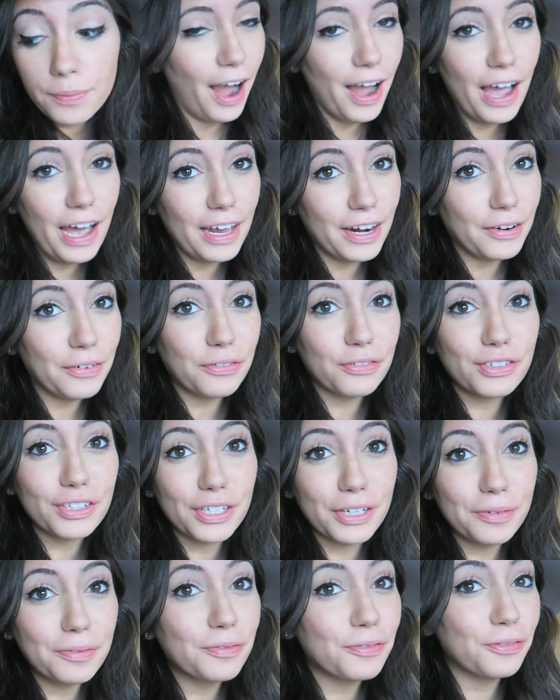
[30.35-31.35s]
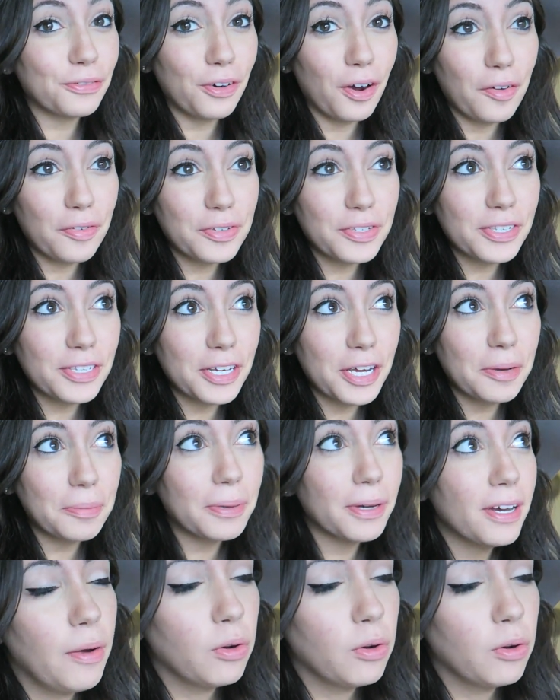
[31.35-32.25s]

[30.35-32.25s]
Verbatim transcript: I had a really rough sleep.